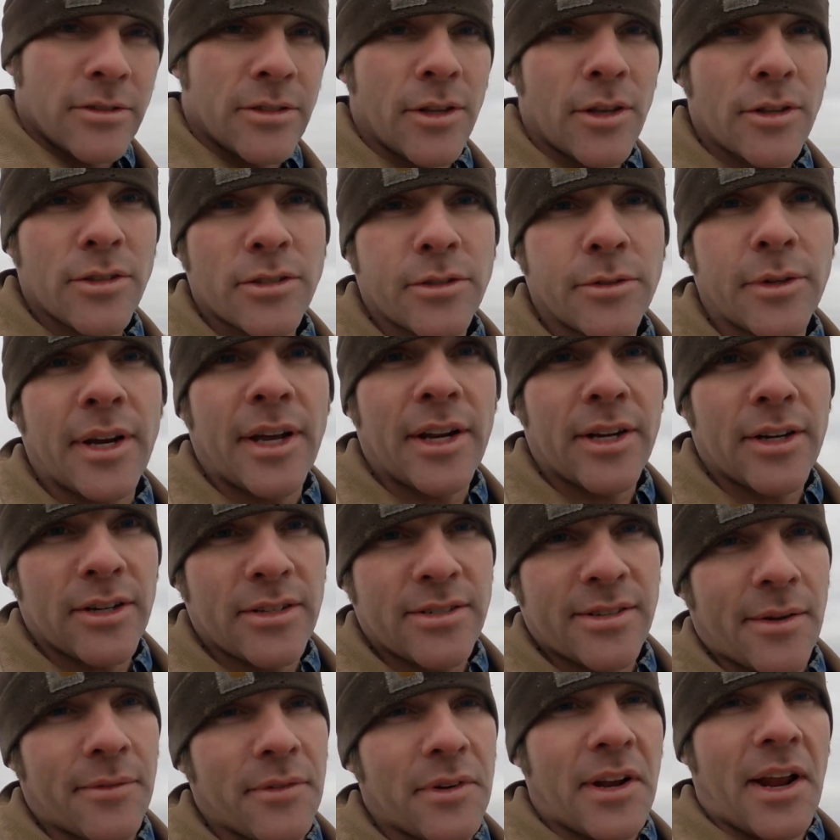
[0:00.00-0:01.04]
So those
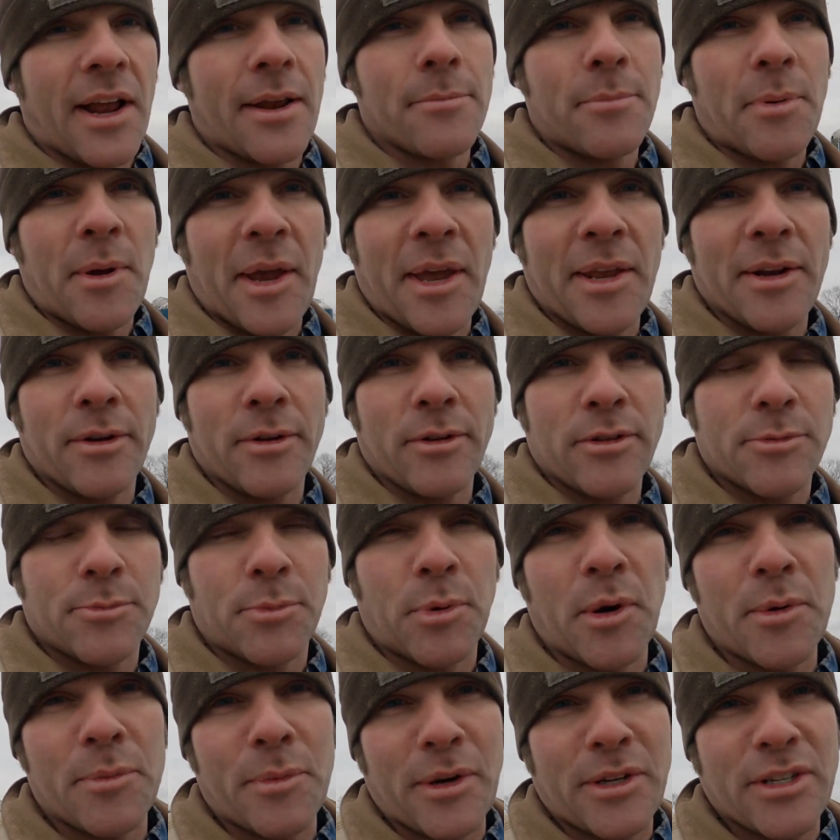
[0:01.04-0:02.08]
379 panels
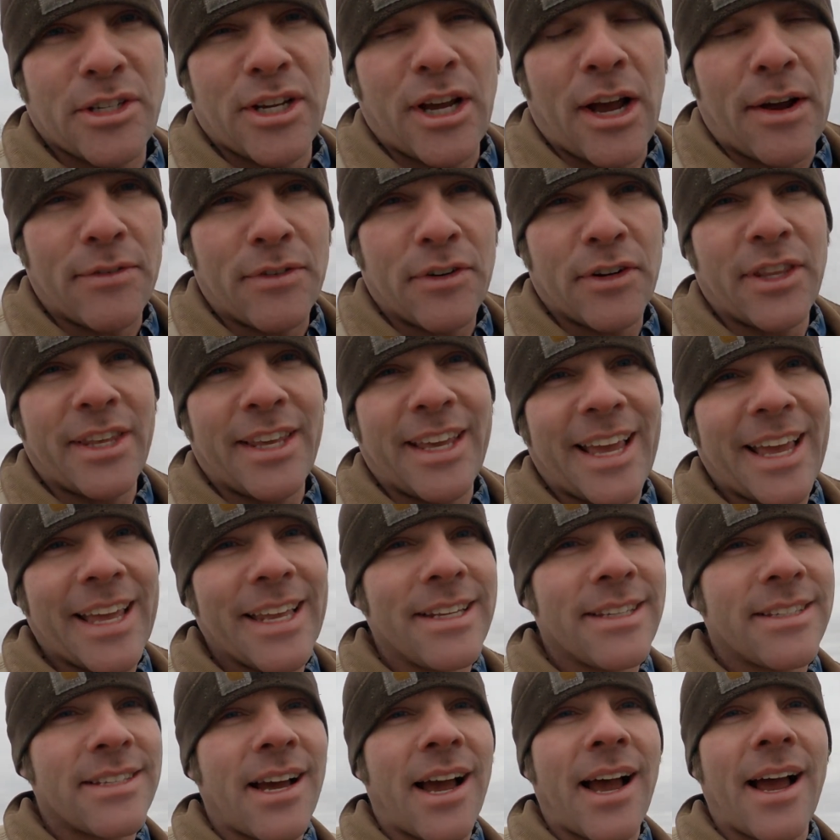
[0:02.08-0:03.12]
pretty much cover the
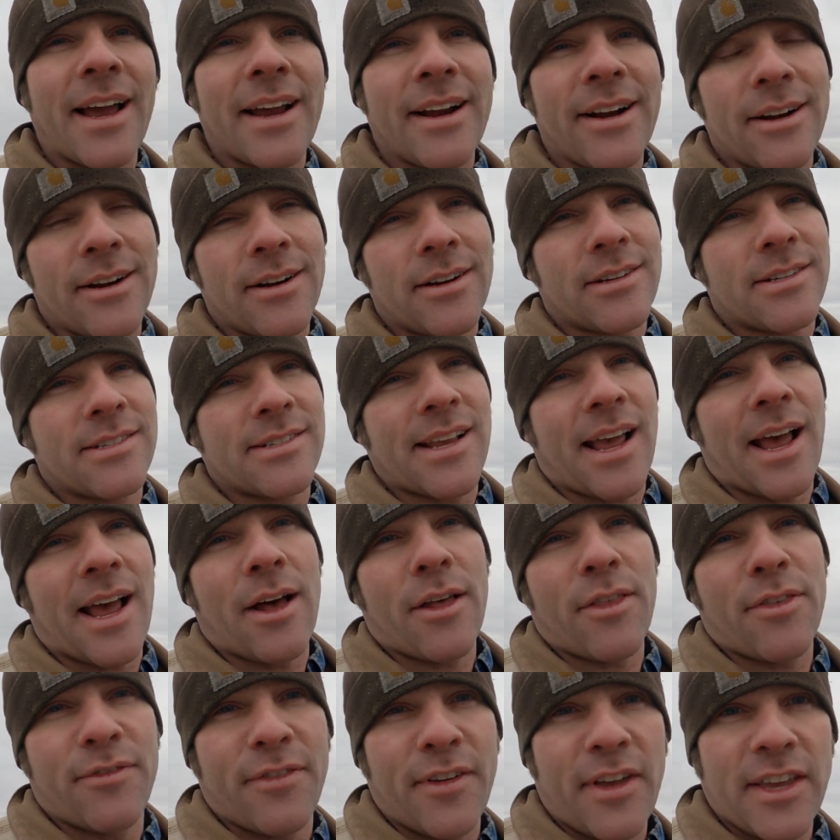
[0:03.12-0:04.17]
entire
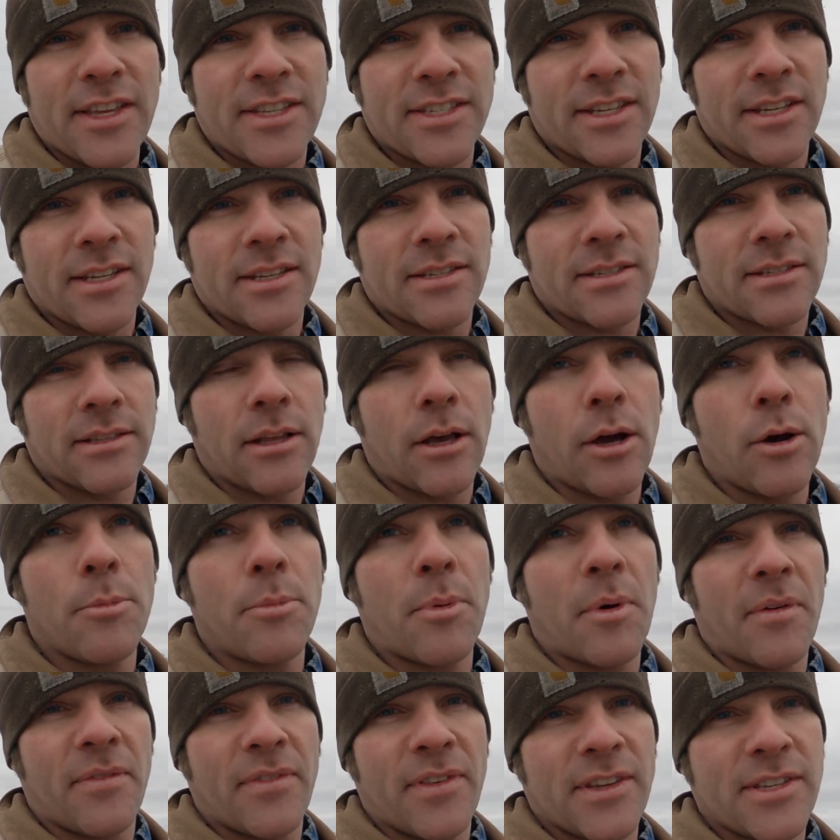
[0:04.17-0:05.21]
south-facing slope
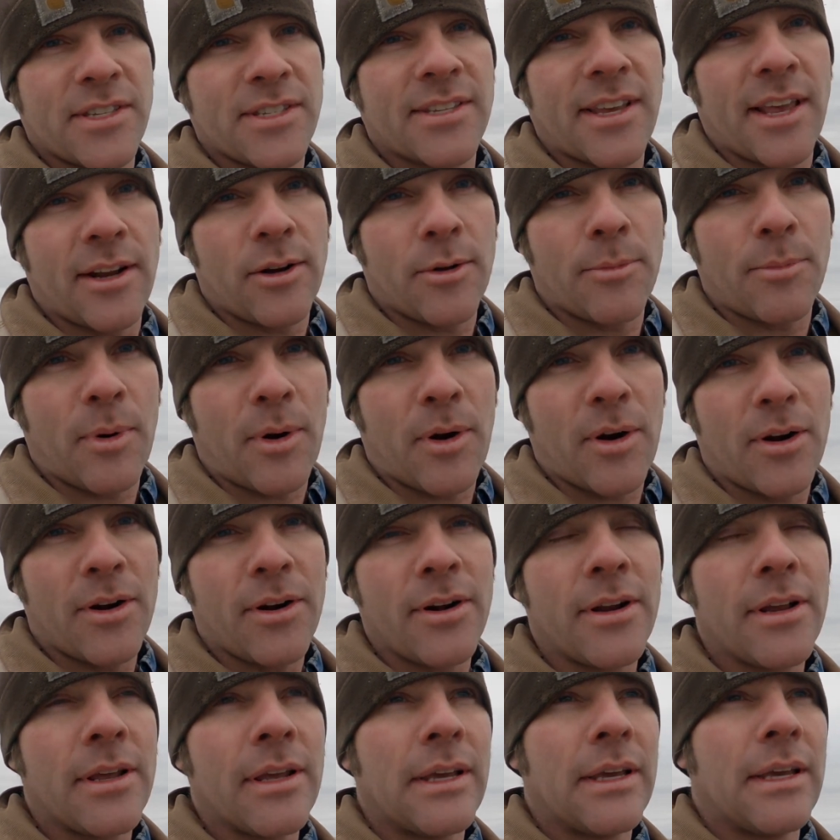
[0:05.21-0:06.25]
of this center
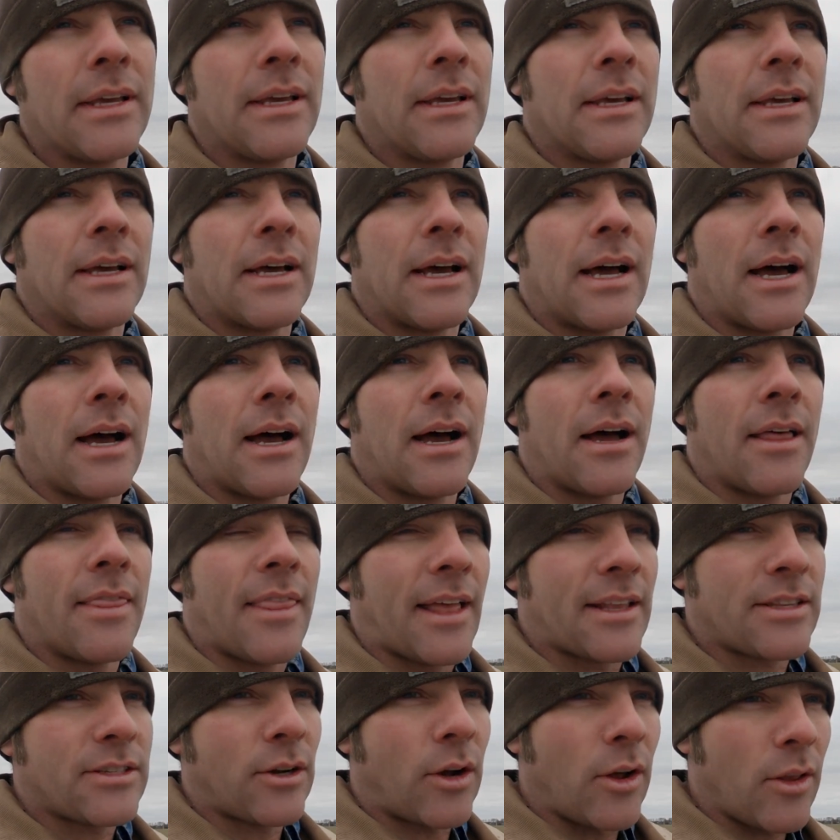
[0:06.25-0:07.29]
barn.
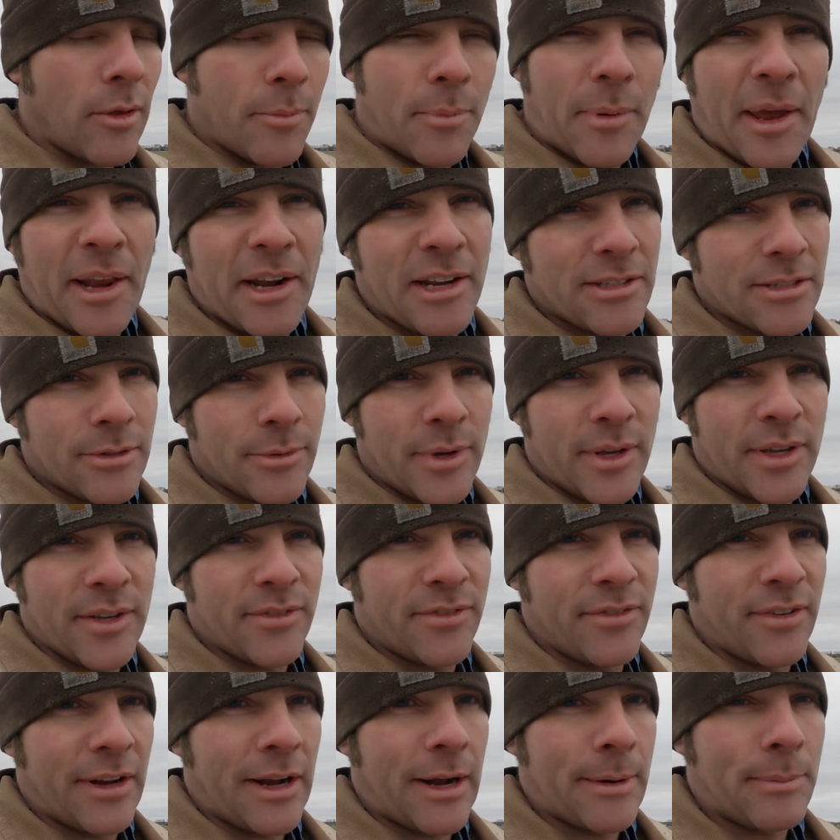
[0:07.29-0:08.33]
That's all the panels that we can
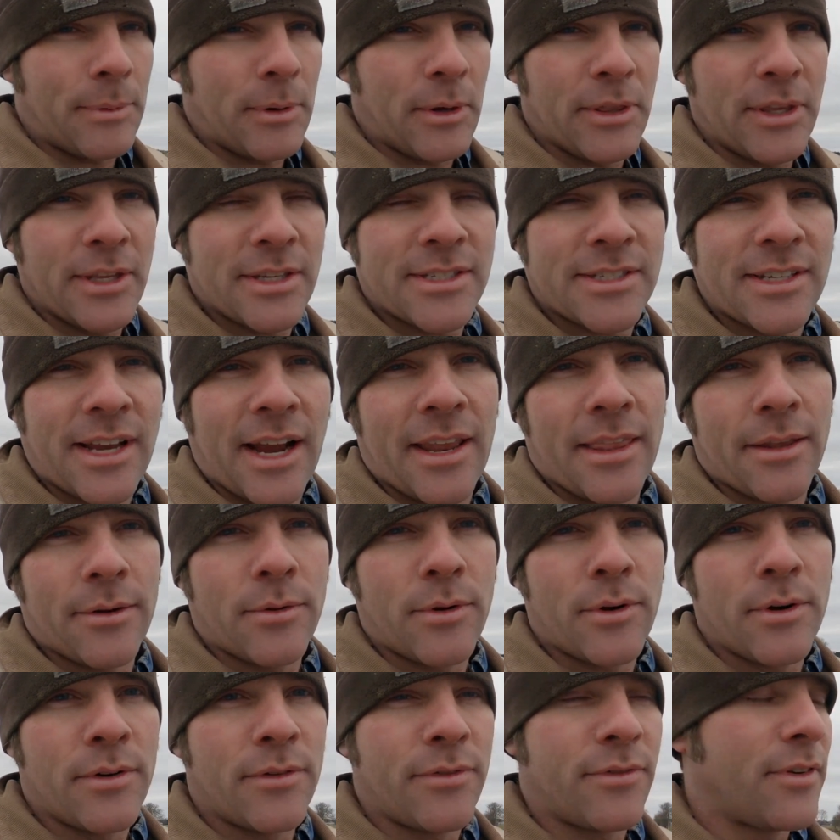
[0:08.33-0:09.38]
fit up on this side of the
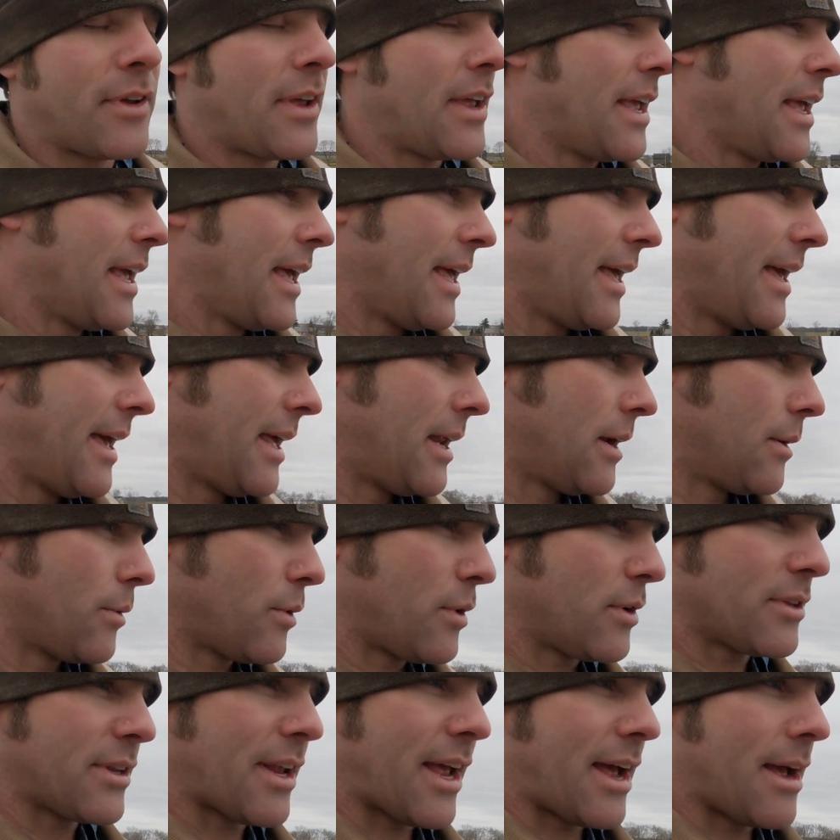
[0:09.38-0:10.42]
roof, and it
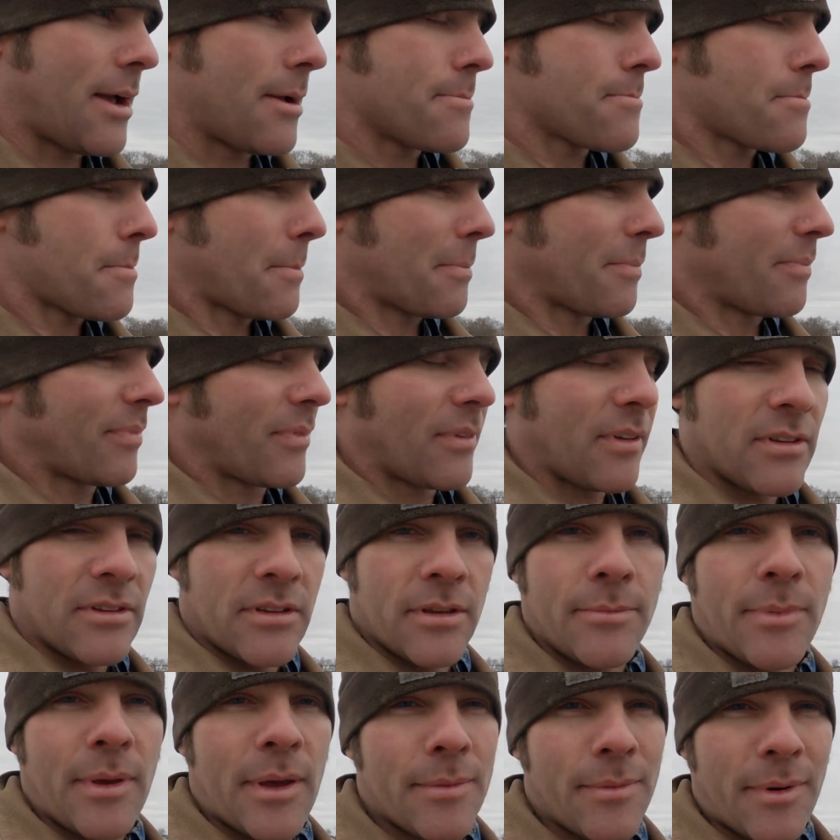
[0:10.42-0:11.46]
worked out
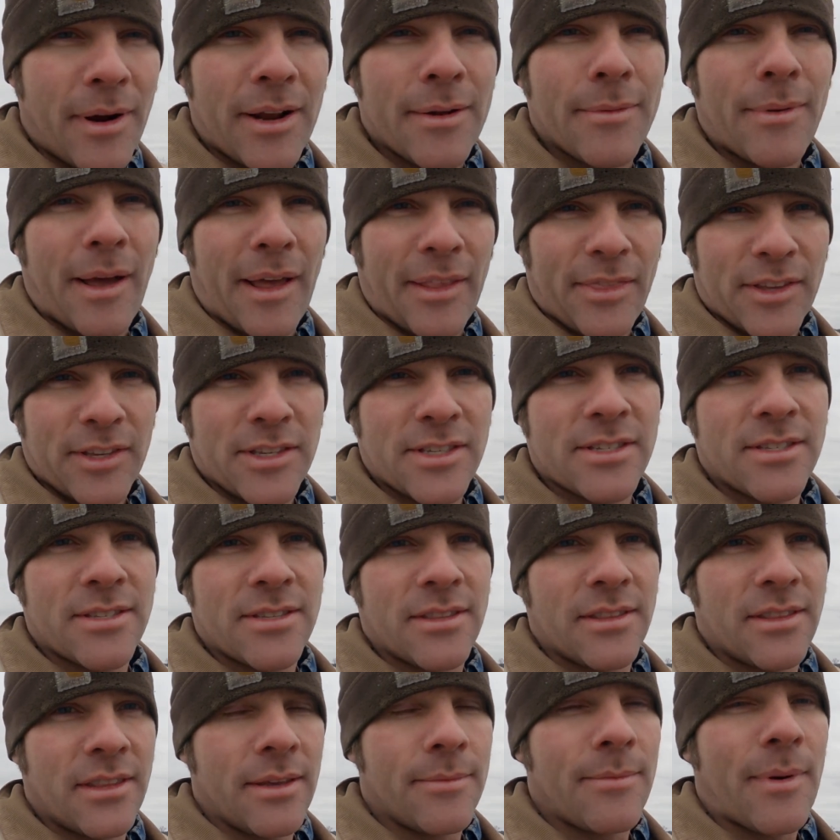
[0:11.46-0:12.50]
to be right about
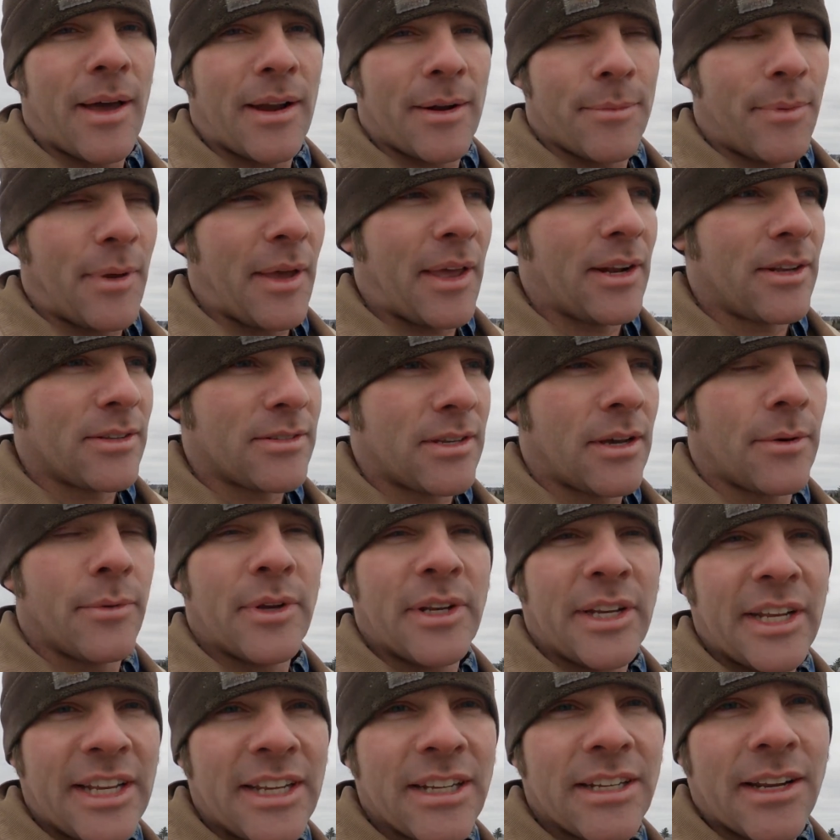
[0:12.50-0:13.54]
the amount of panels that we
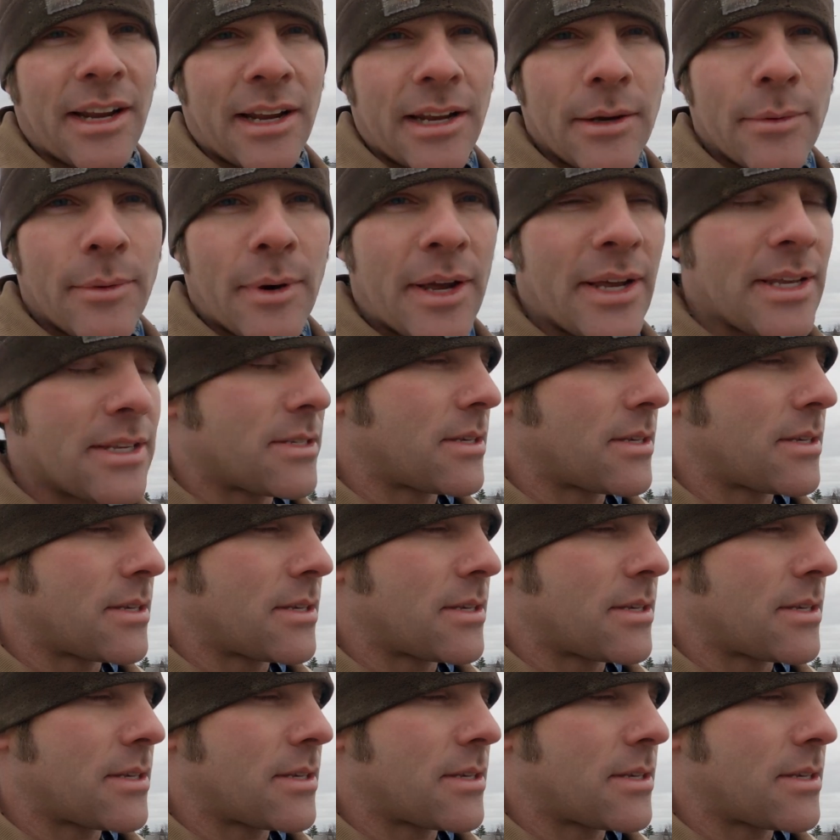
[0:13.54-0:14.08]
needed anyway.